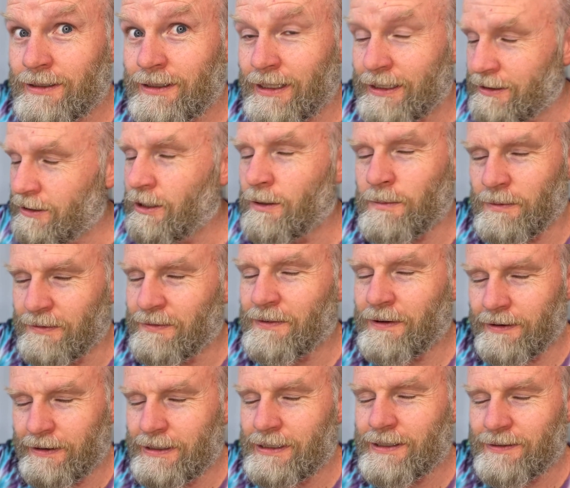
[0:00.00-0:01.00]
It's going to be
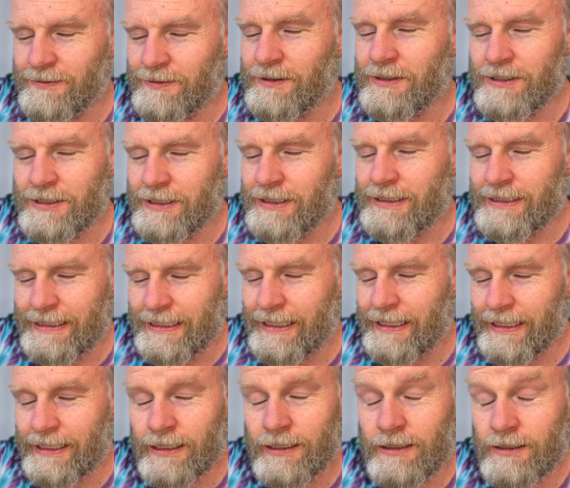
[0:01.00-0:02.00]
very different than
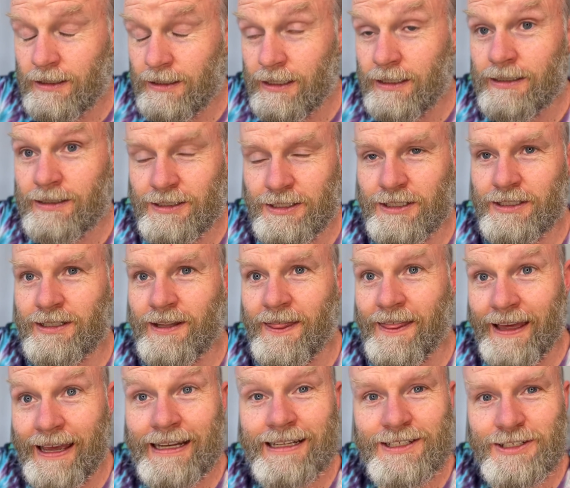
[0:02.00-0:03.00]
today, than, than,
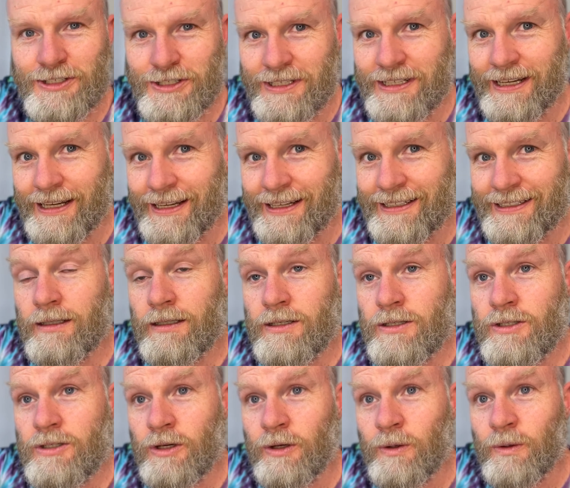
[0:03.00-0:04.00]
than today.
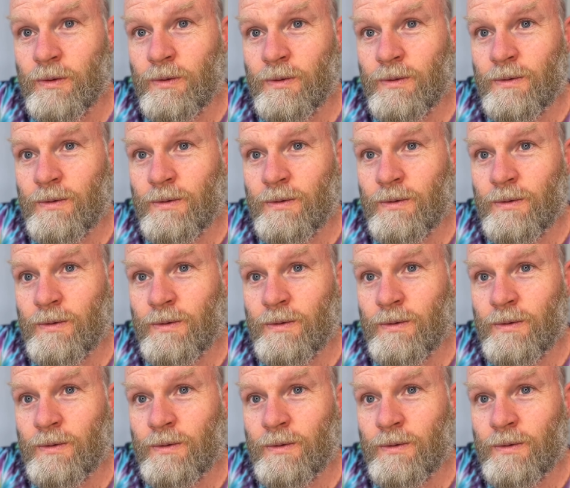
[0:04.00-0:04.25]
So